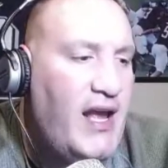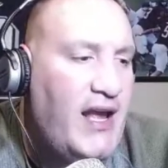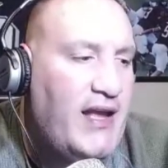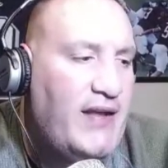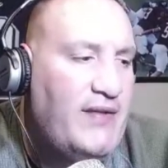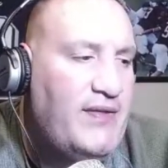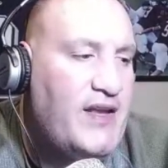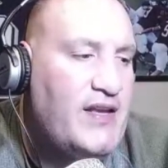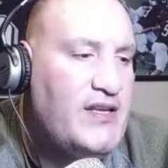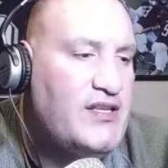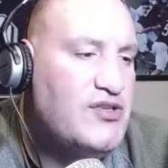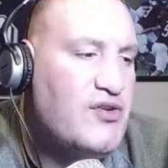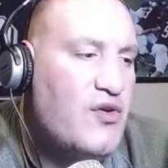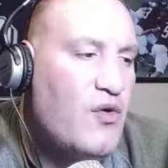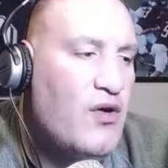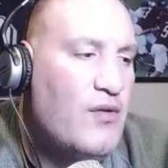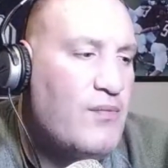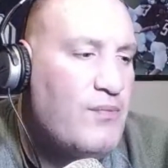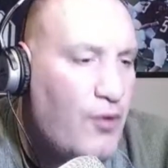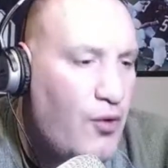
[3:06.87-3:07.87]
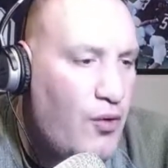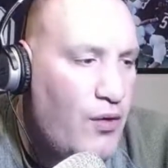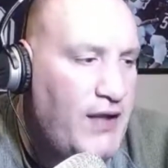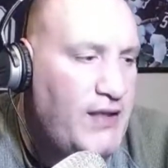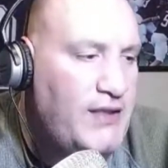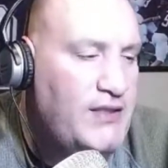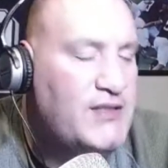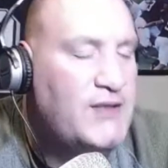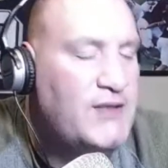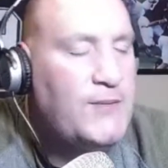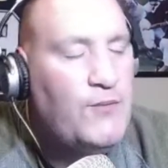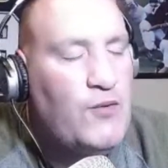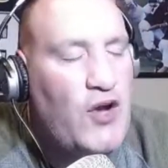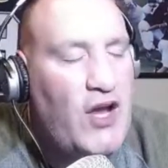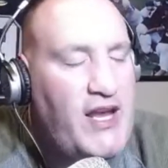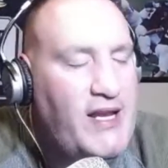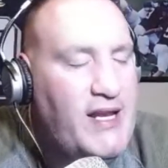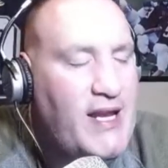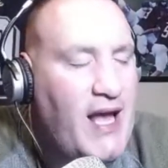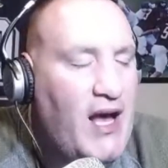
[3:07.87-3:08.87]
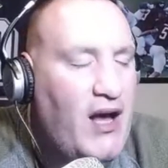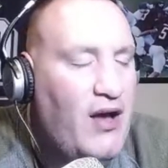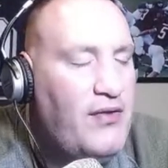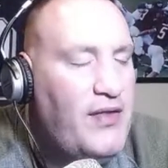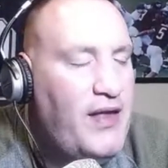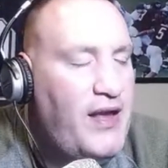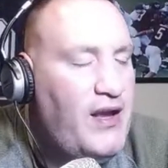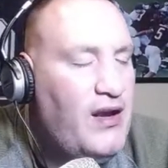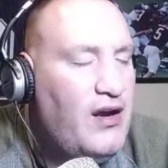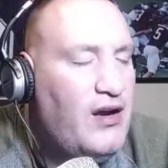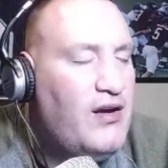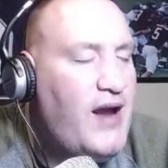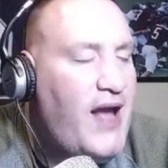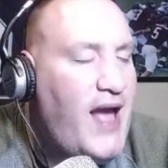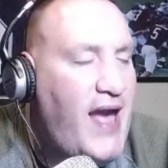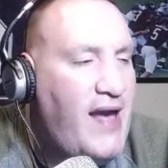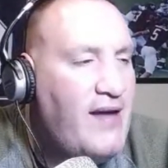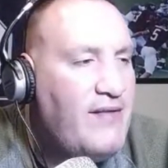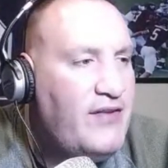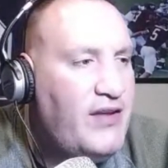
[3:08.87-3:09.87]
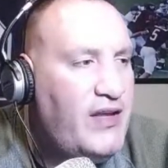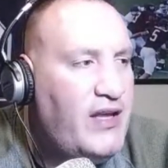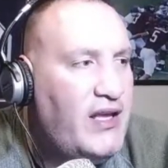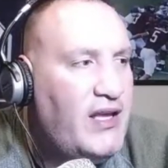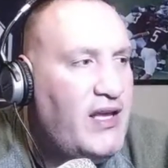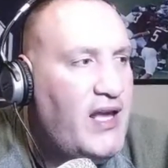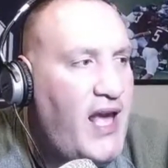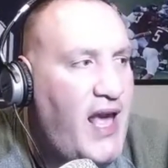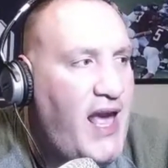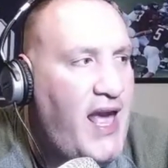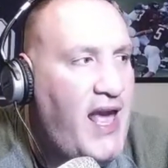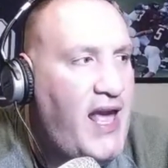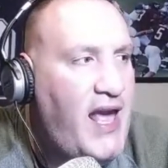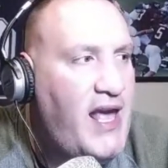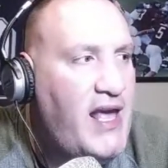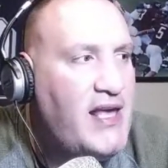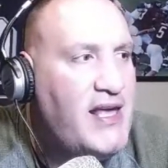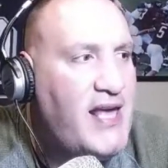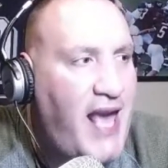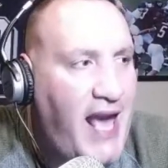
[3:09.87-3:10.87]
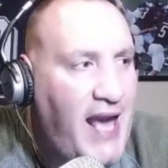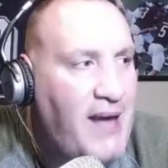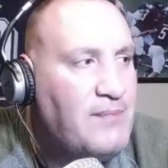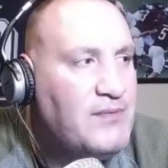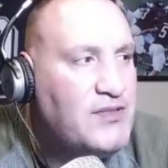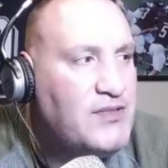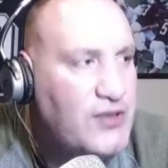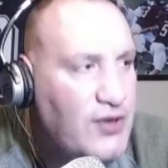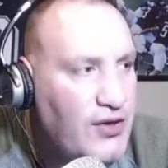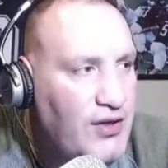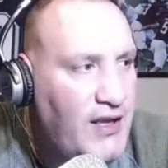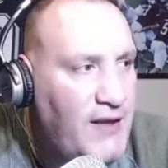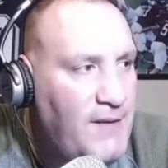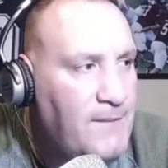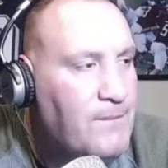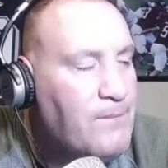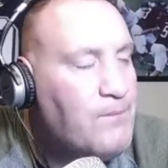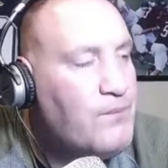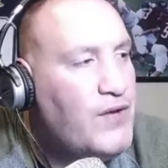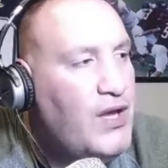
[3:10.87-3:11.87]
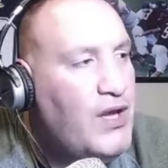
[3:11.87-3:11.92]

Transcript: and they score points. Right now, they are having a camp circuit